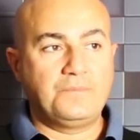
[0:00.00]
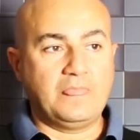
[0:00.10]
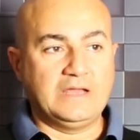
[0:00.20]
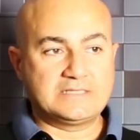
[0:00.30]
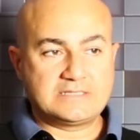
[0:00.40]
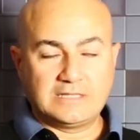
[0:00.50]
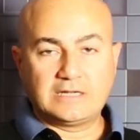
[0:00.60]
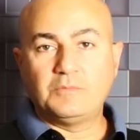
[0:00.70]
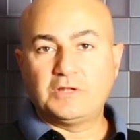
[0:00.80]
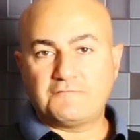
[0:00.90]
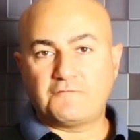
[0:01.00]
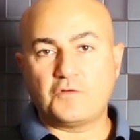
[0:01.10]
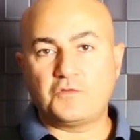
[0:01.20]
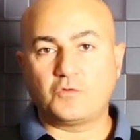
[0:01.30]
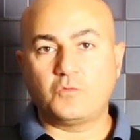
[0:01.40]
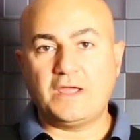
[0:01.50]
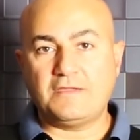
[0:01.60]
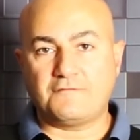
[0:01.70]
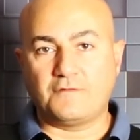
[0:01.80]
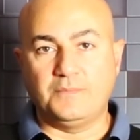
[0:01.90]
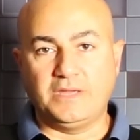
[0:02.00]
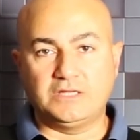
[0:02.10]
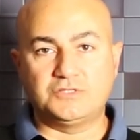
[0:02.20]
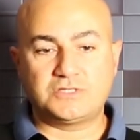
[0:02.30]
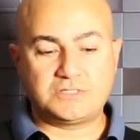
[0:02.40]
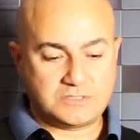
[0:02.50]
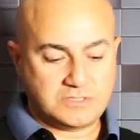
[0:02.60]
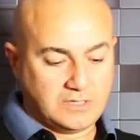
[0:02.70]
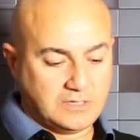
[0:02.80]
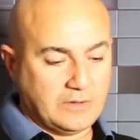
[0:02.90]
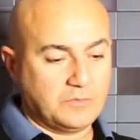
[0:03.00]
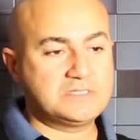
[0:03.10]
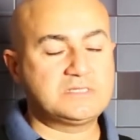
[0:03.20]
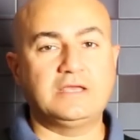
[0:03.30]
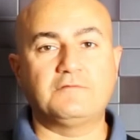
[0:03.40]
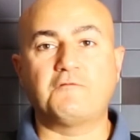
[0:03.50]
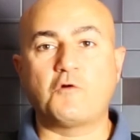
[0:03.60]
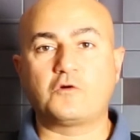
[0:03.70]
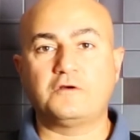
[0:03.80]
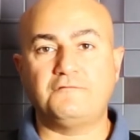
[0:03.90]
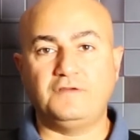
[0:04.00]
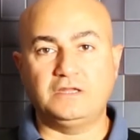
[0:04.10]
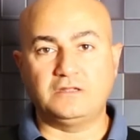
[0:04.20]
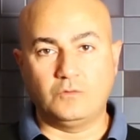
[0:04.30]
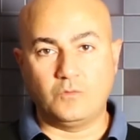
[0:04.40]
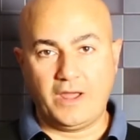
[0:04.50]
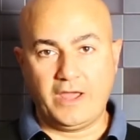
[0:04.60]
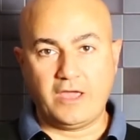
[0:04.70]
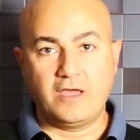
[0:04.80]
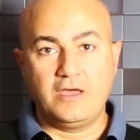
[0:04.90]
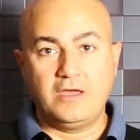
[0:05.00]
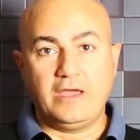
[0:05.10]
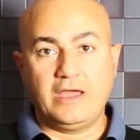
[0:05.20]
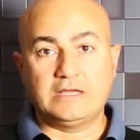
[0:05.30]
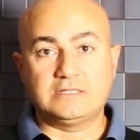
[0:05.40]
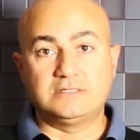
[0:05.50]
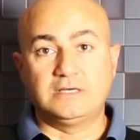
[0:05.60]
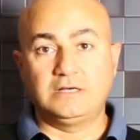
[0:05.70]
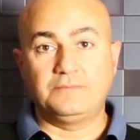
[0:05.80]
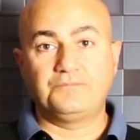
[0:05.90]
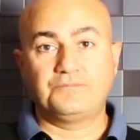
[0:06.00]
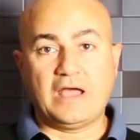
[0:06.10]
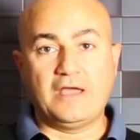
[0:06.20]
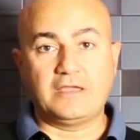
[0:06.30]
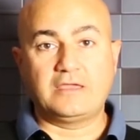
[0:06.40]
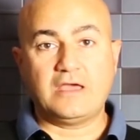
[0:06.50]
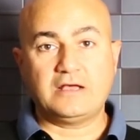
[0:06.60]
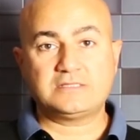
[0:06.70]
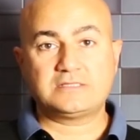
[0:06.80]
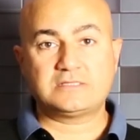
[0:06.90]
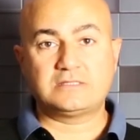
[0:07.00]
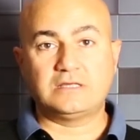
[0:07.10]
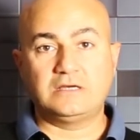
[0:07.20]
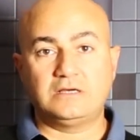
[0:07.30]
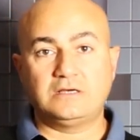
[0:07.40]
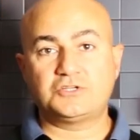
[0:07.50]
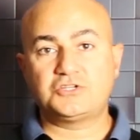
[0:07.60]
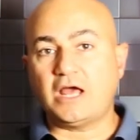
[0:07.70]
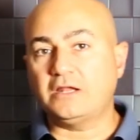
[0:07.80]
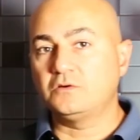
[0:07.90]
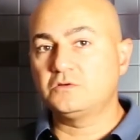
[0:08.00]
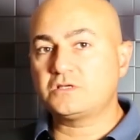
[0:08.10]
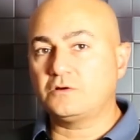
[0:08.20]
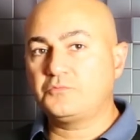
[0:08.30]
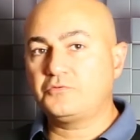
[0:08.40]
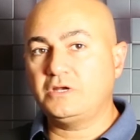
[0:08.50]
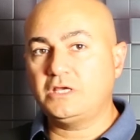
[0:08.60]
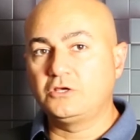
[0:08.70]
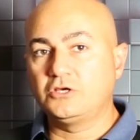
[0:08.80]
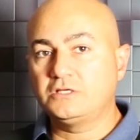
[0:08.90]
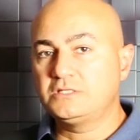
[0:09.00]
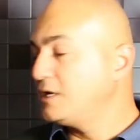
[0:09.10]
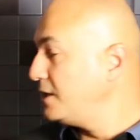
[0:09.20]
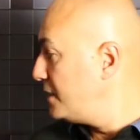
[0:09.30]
it's a little bit further away from me, just I would say 4 feet away. And I guess the shadows are pretty good,